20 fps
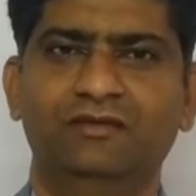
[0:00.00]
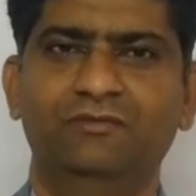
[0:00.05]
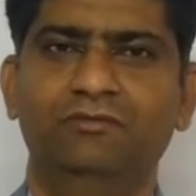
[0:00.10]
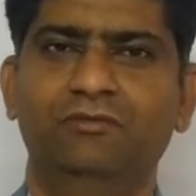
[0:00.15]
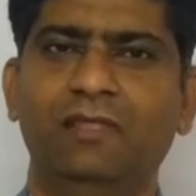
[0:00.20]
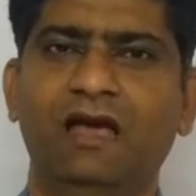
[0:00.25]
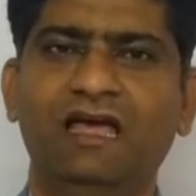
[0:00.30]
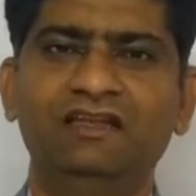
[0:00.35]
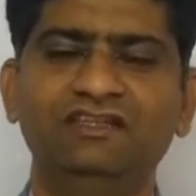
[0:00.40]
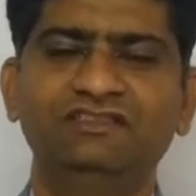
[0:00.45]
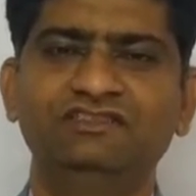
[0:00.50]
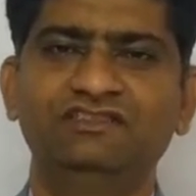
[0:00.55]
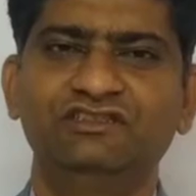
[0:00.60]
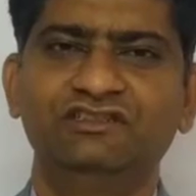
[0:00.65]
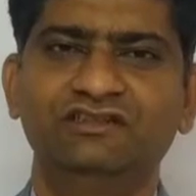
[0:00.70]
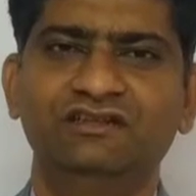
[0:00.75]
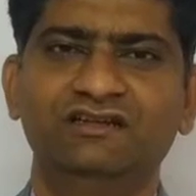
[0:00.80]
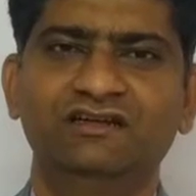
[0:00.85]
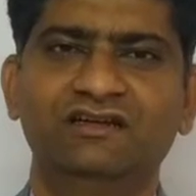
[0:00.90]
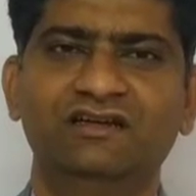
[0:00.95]

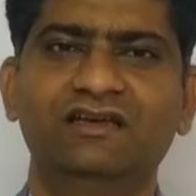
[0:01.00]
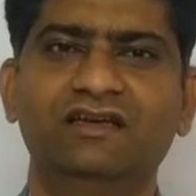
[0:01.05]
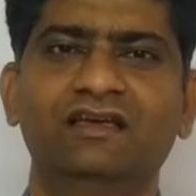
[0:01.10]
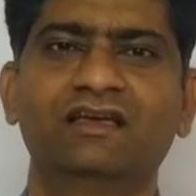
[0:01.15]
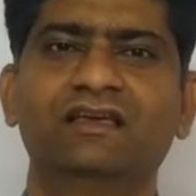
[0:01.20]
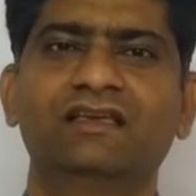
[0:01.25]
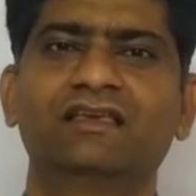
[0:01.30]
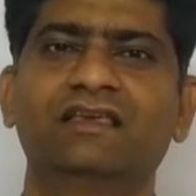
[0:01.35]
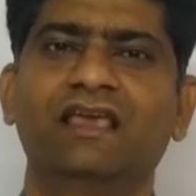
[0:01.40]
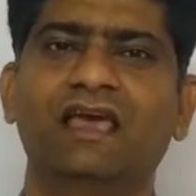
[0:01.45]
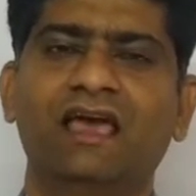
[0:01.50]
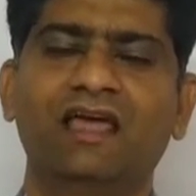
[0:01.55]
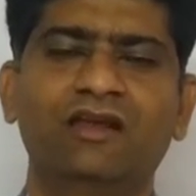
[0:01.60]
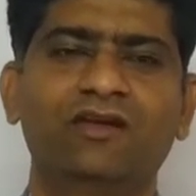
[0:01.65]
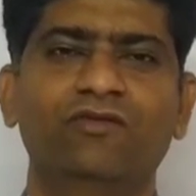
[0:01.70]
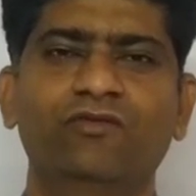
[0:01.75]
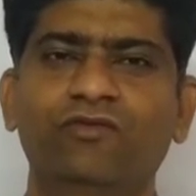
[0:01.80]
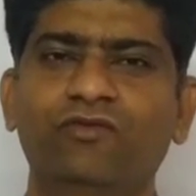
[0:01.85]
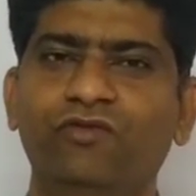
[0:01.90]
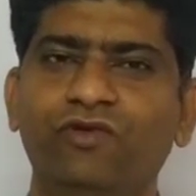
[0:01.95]
Manager can